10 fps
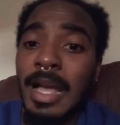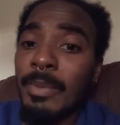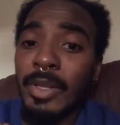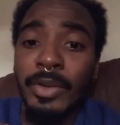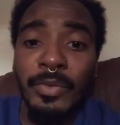
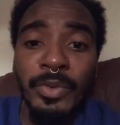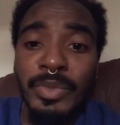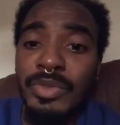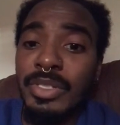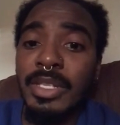I'm learning
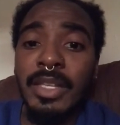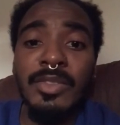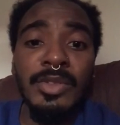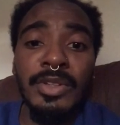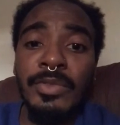from you just
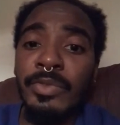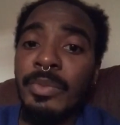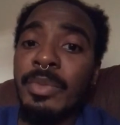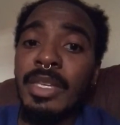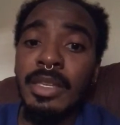like you learn
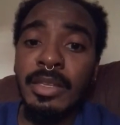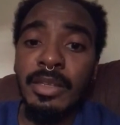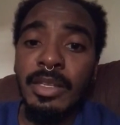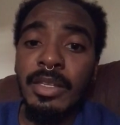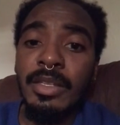from me.
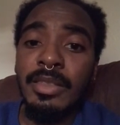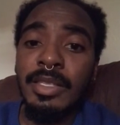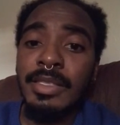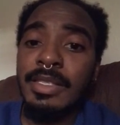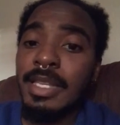
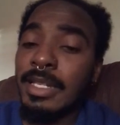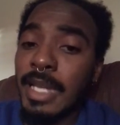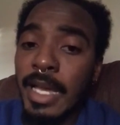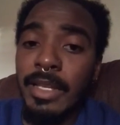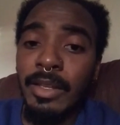This is a
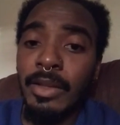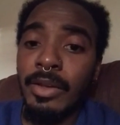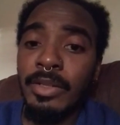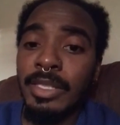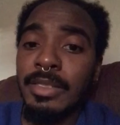dialogue.